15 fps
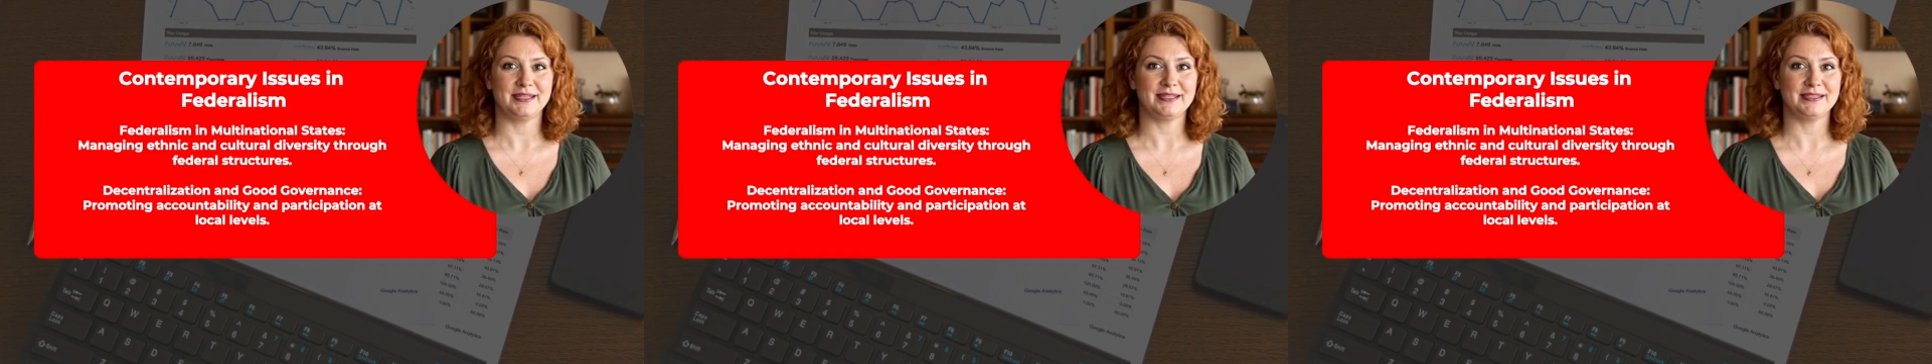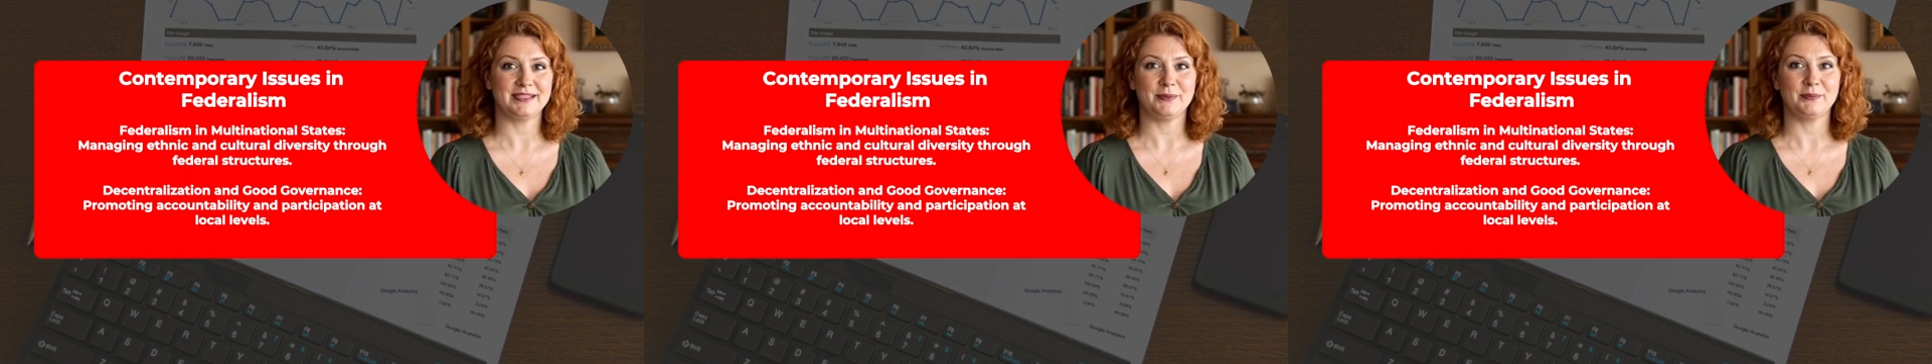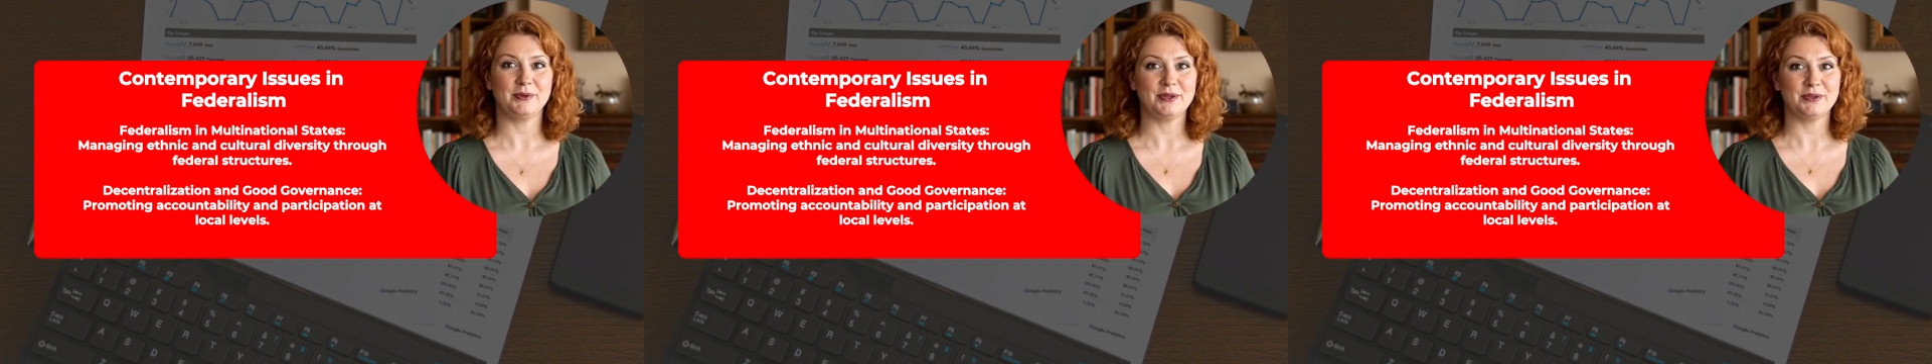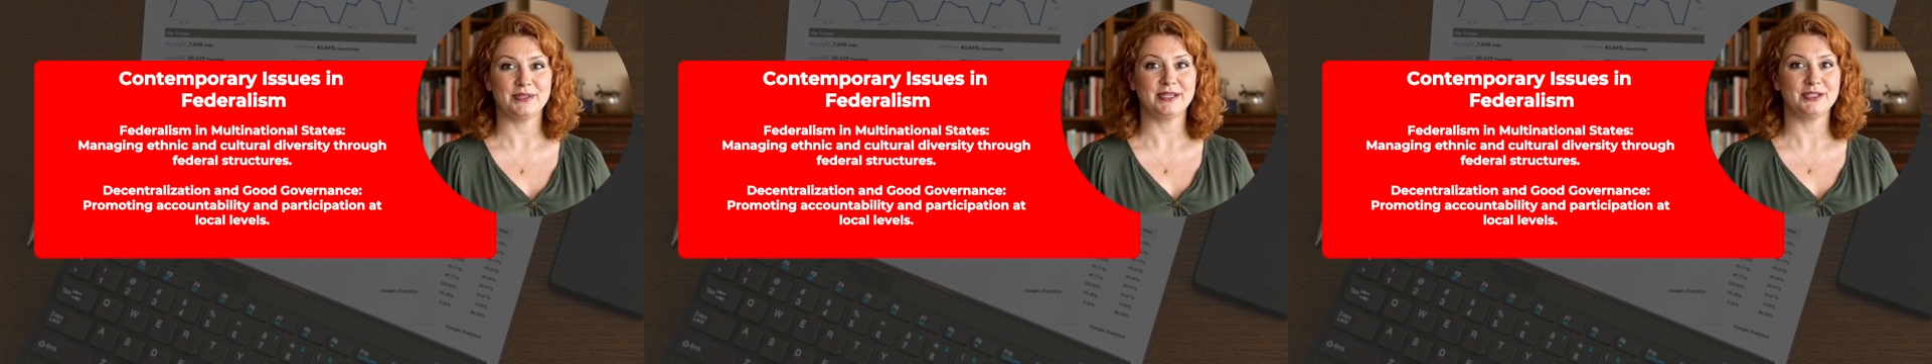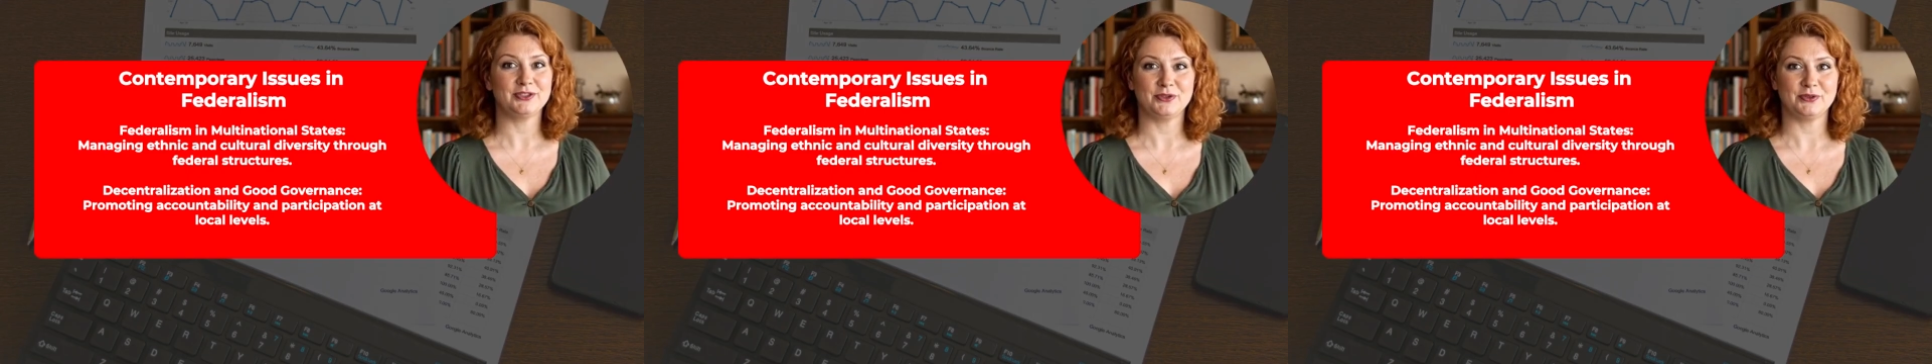
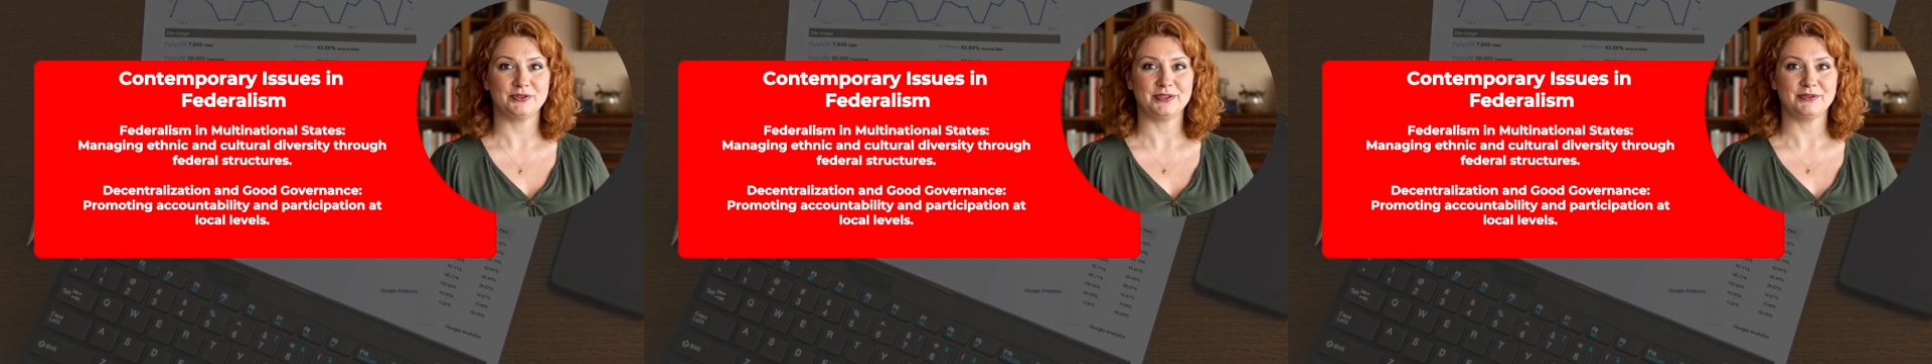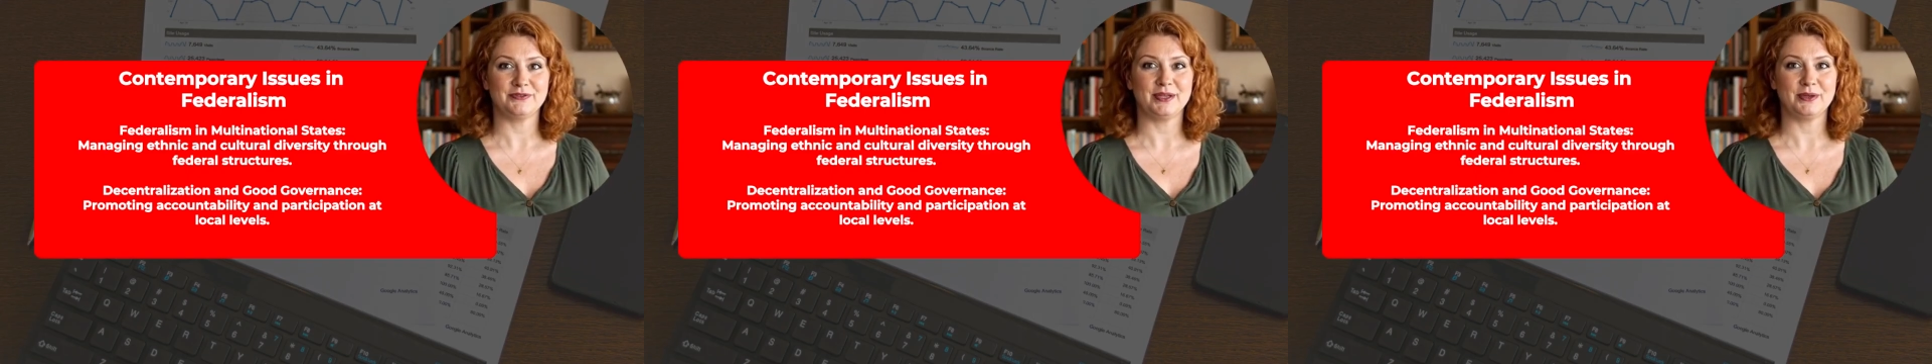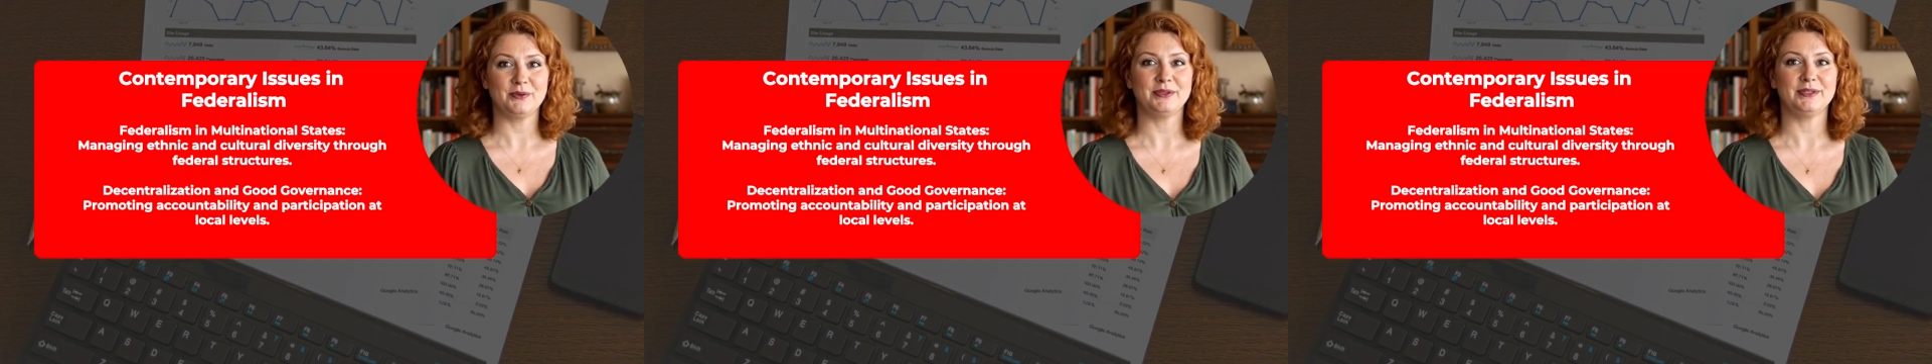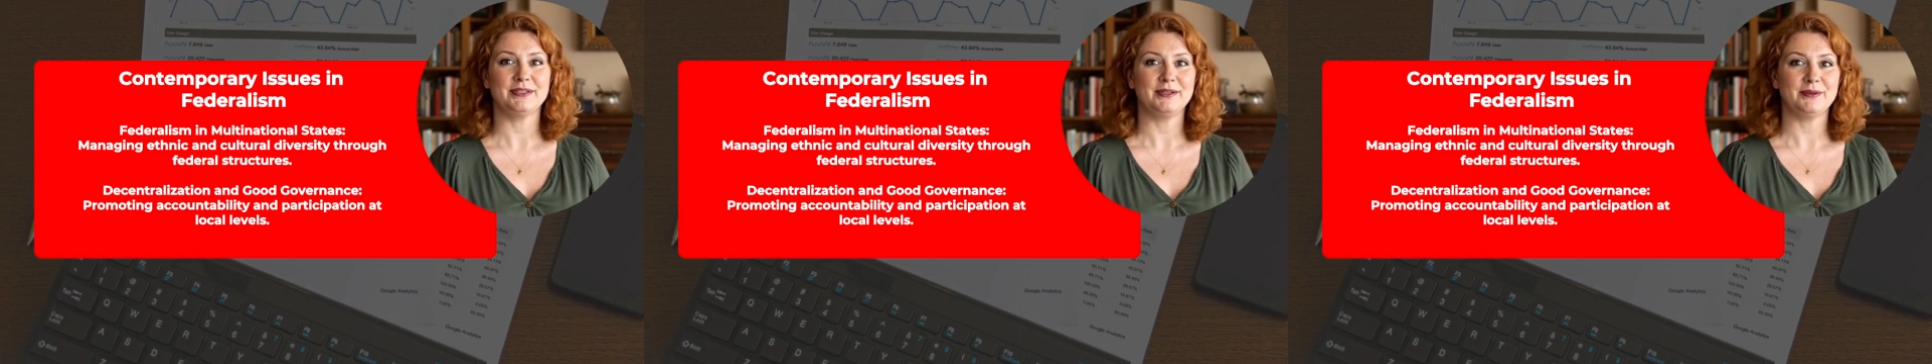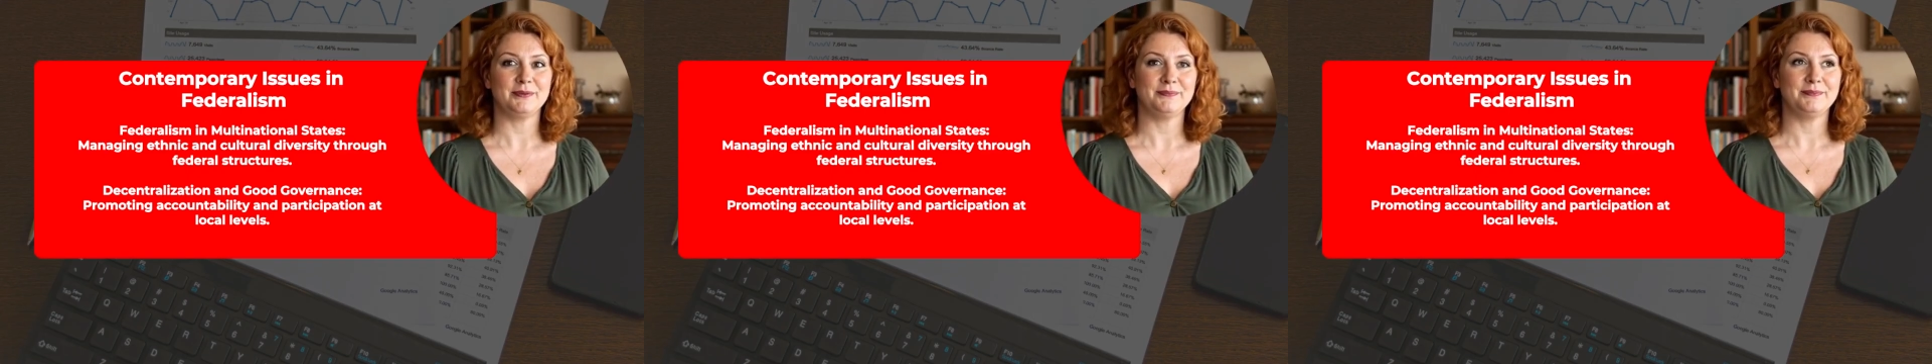Contemporary issues in
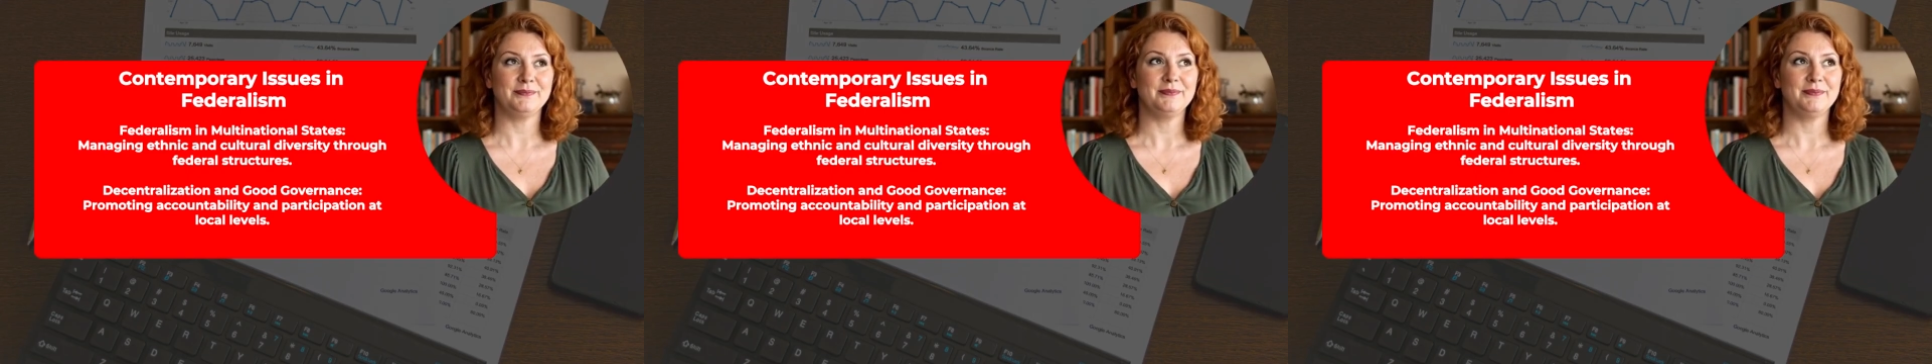federalism.